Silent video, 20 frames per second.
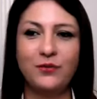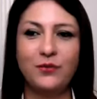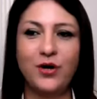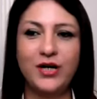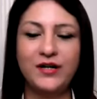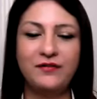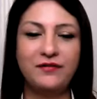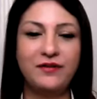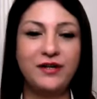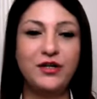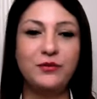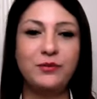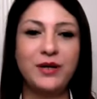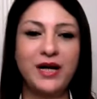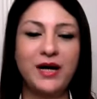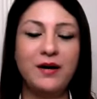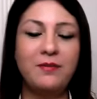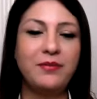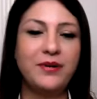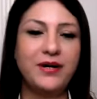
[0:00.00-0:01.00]
when you
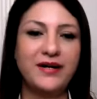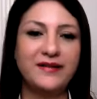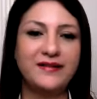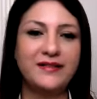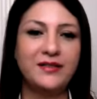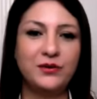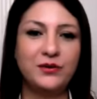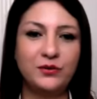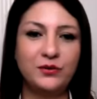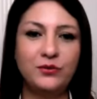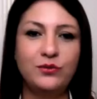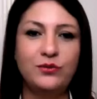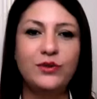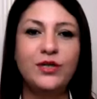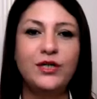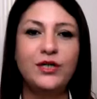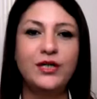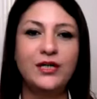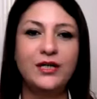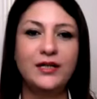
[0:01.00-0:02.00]
become present to
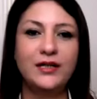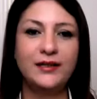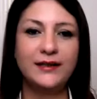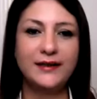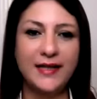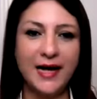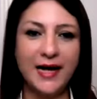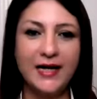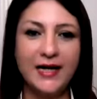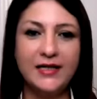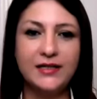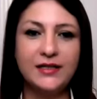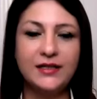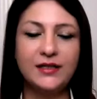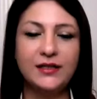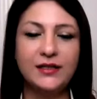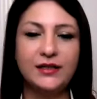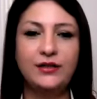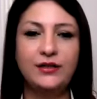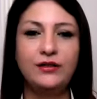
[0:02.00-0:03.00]
that,
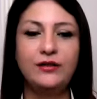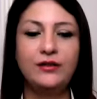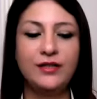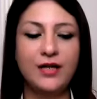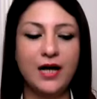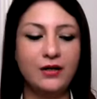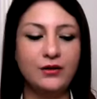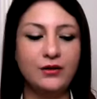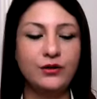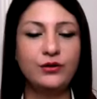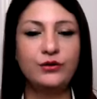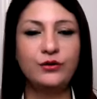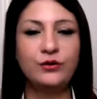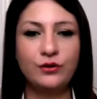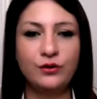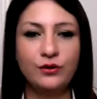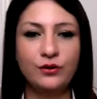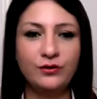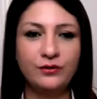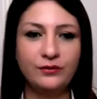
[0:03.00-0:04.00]
now you
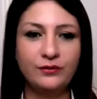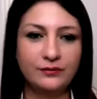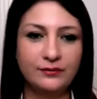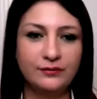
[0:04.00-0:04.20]
know